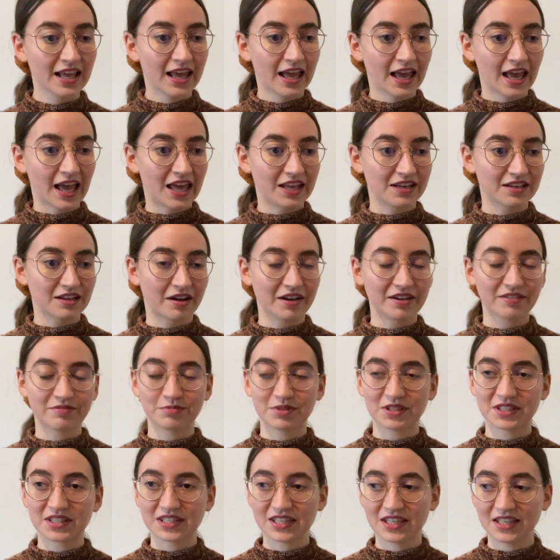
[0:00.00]
and I've
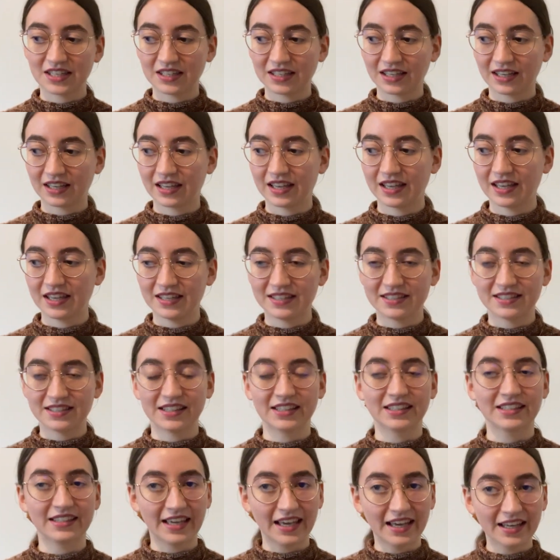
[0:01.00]
been seeing it
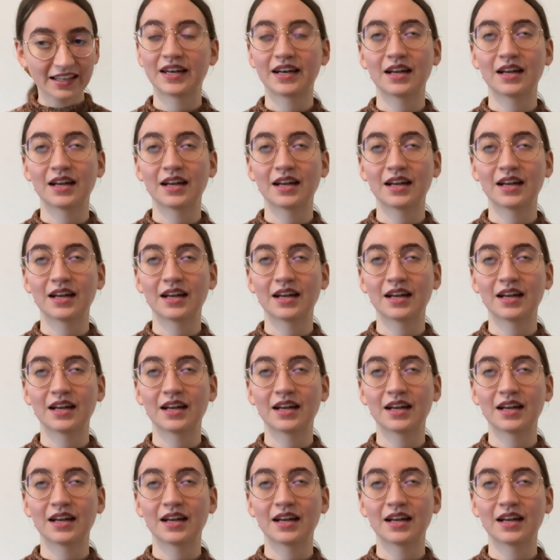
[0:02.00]
again.